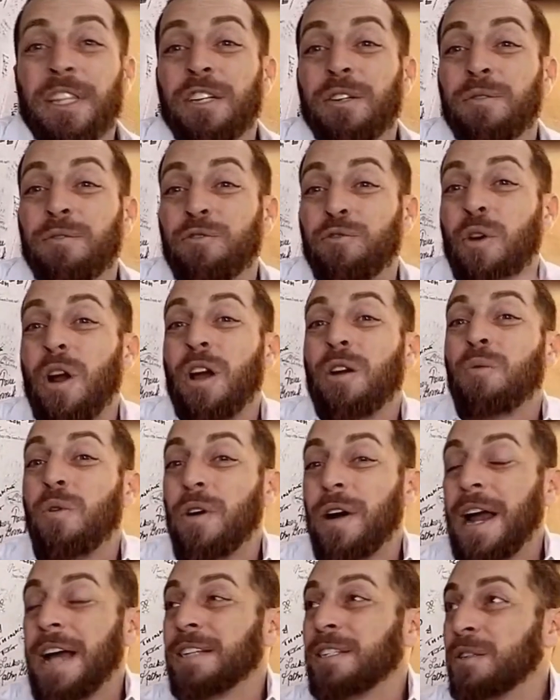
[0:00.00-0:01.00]
but the
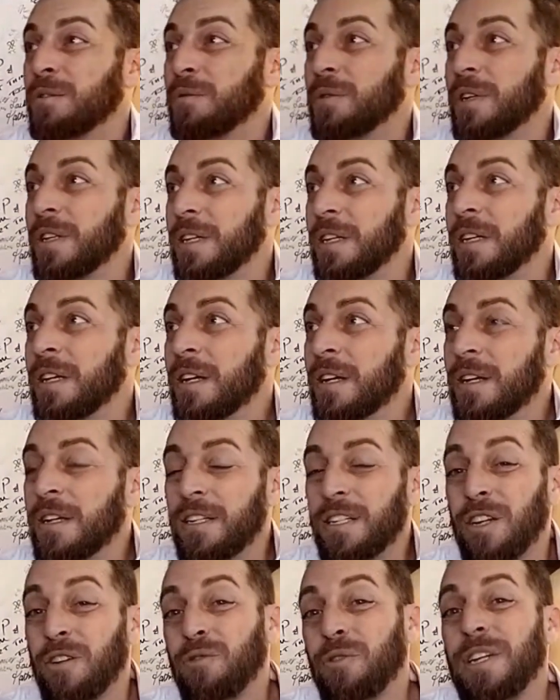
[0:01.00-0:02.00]
drug war hasn't really
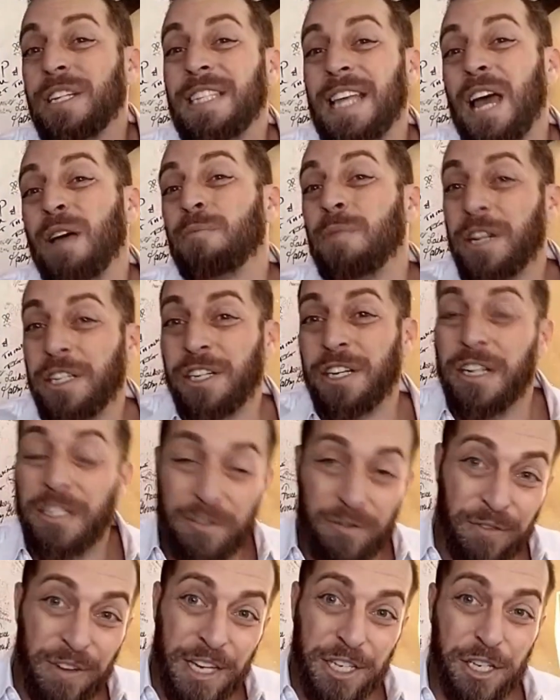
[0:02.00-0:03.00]
decreased that much
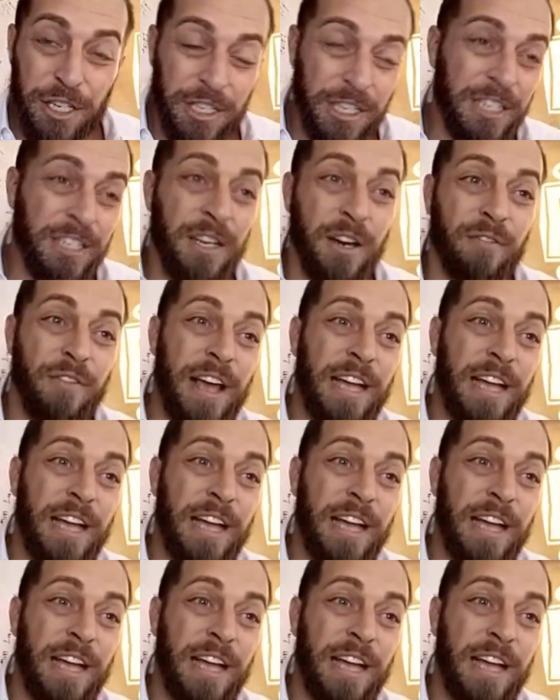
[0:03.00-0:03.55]
in its viciousness,